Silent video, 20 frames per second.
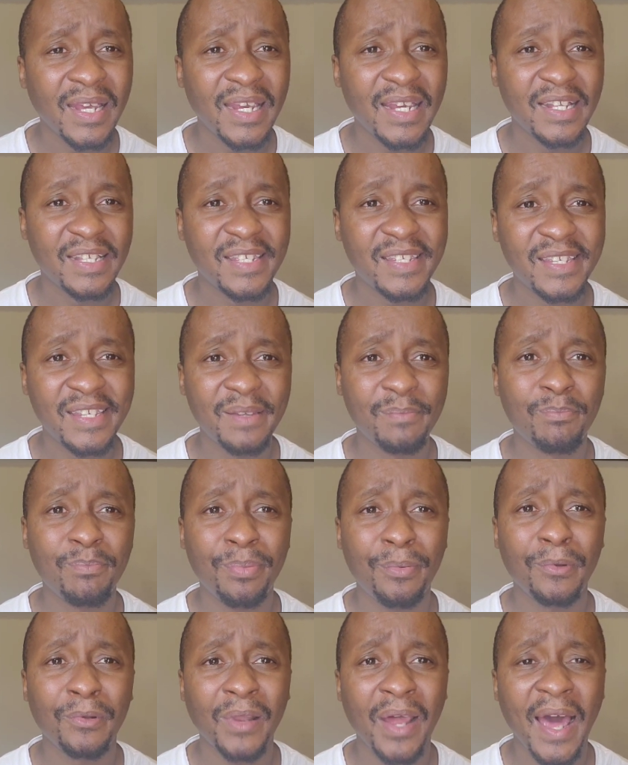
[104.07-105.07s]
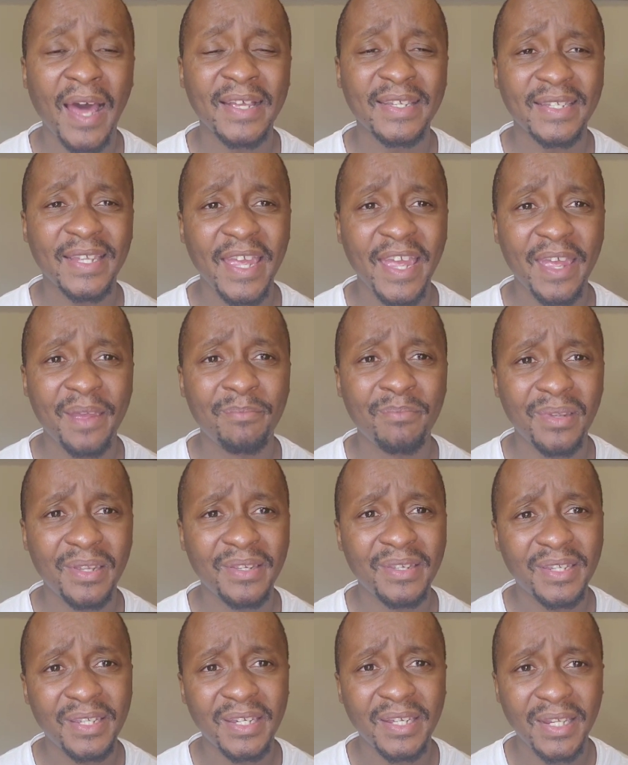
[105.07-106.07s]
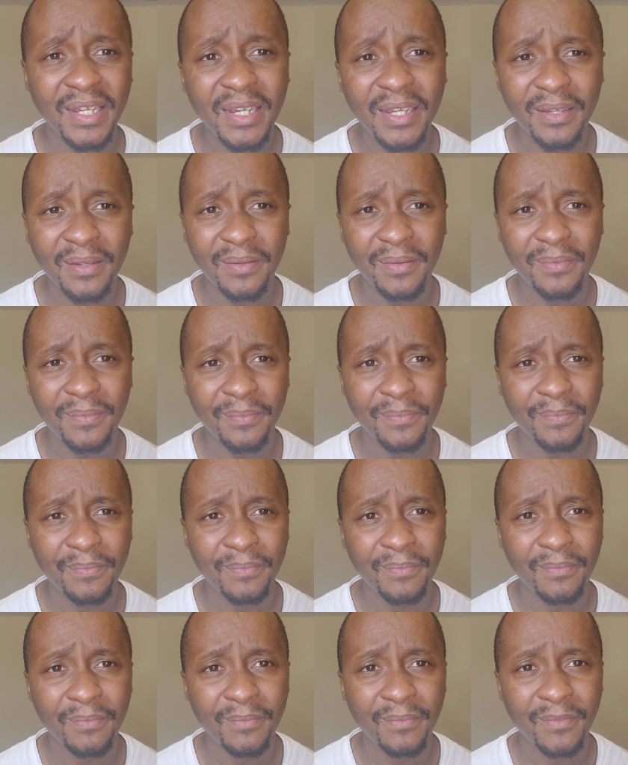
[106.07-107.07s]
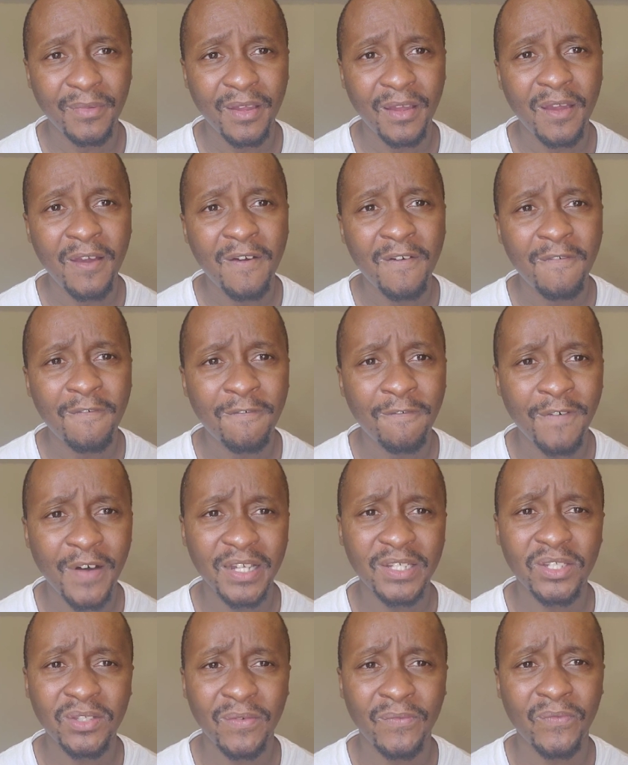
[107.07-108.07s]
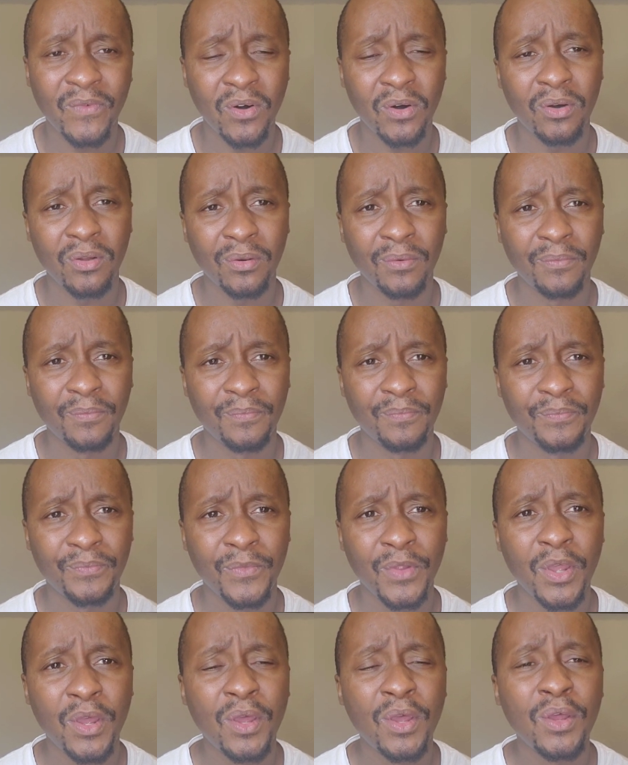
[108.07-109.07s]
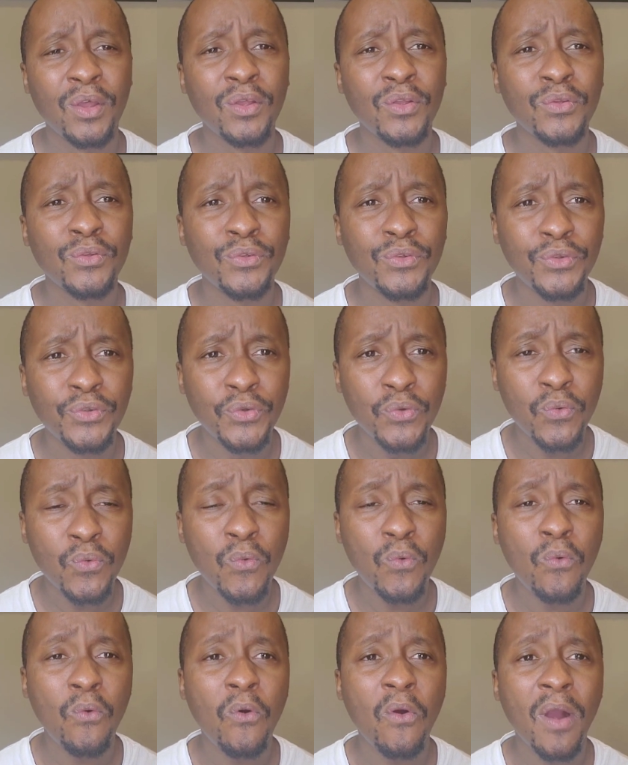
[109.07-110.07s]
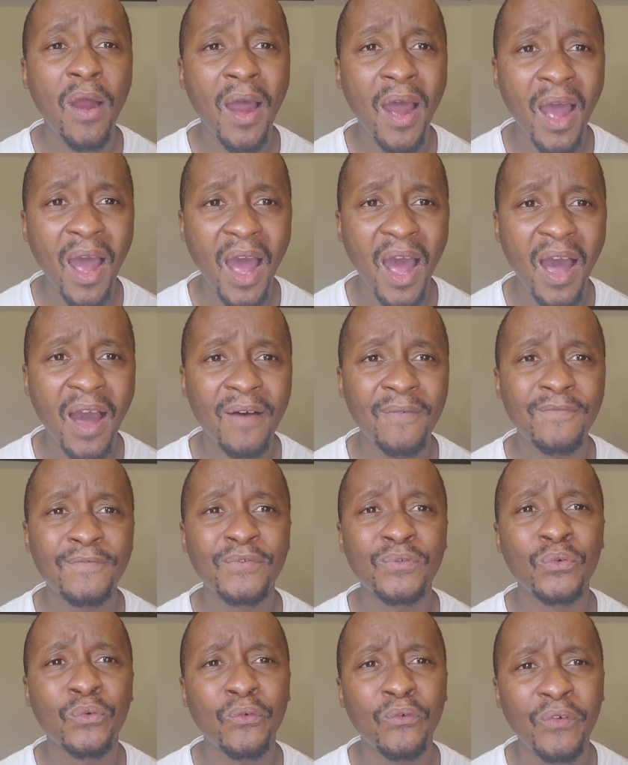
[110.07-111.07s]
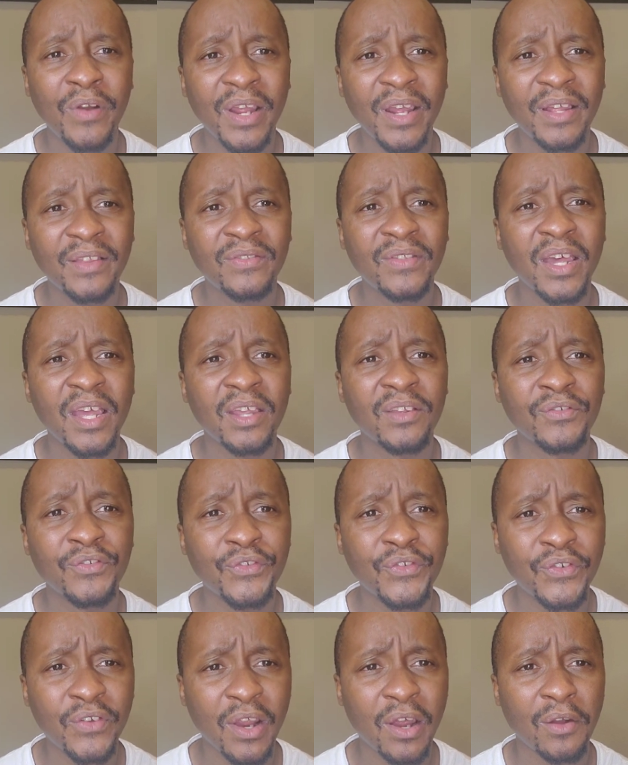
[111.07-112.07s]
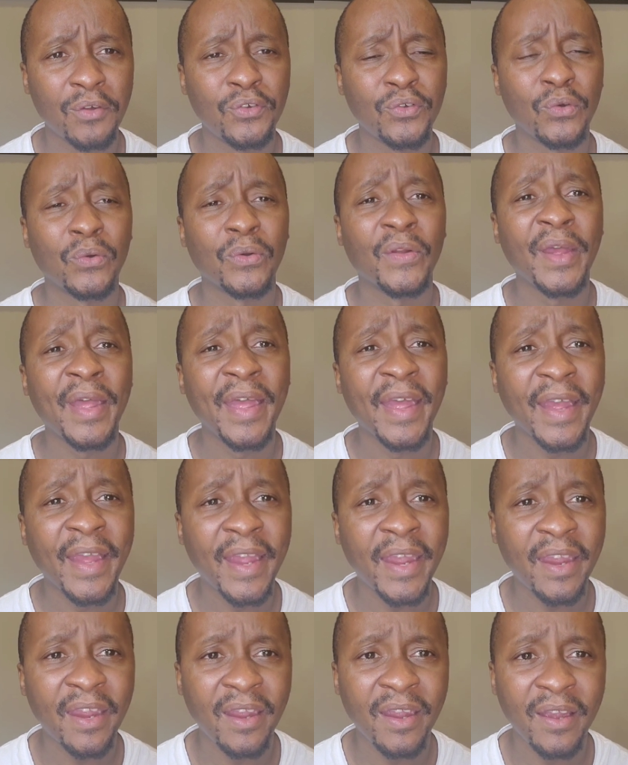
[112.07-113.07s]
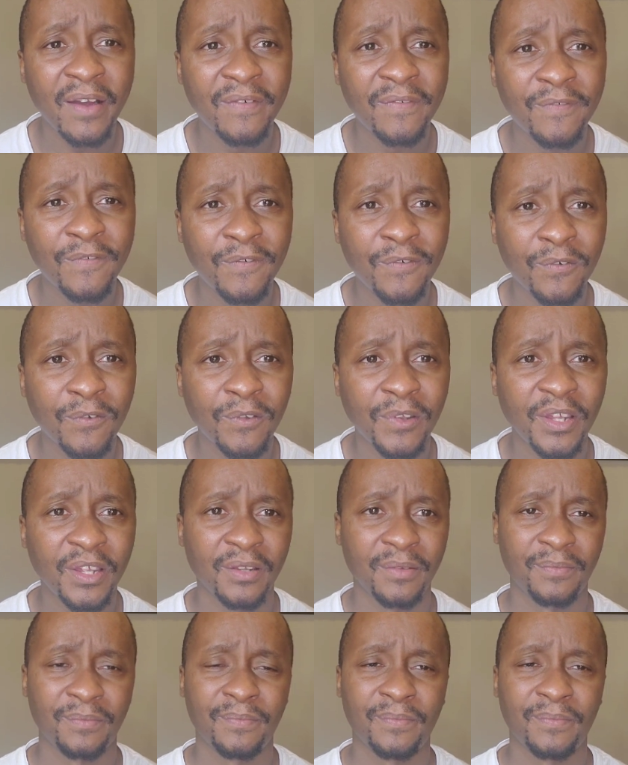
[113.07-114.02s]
It's simple as ABCD. First of all, you have to read the instruction carefully.